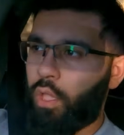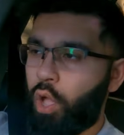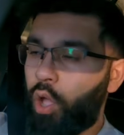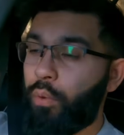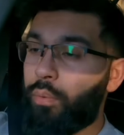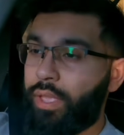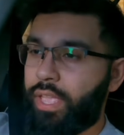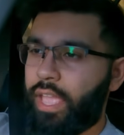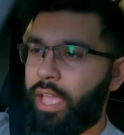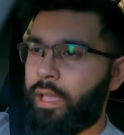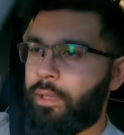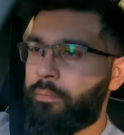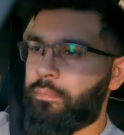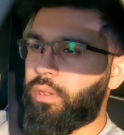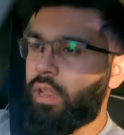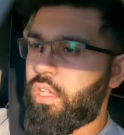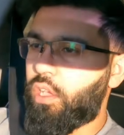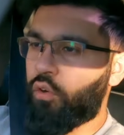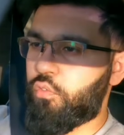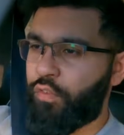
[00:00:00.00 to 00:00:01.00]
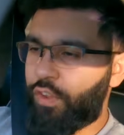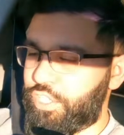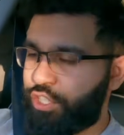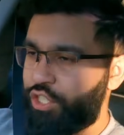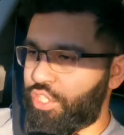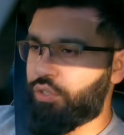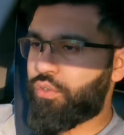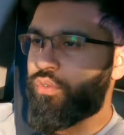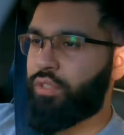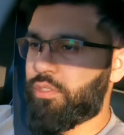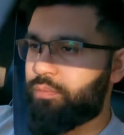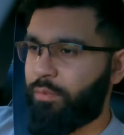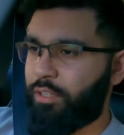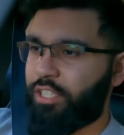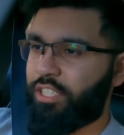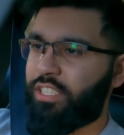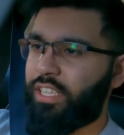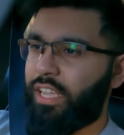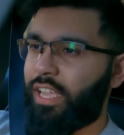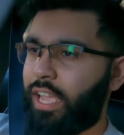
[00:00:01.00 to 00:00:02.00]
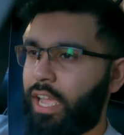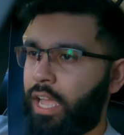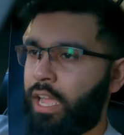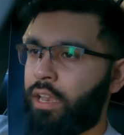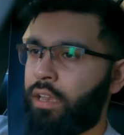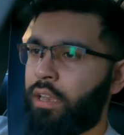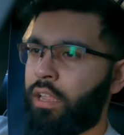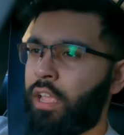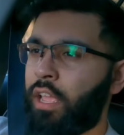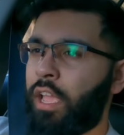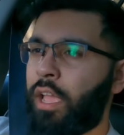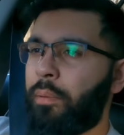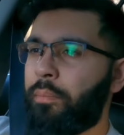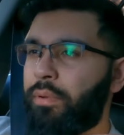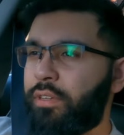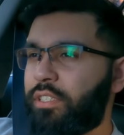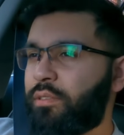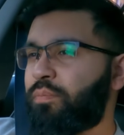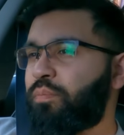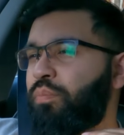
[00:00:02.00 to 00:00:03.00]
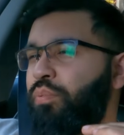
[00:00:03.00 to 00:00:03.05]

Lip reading: OEM, like original, as much as I can, but just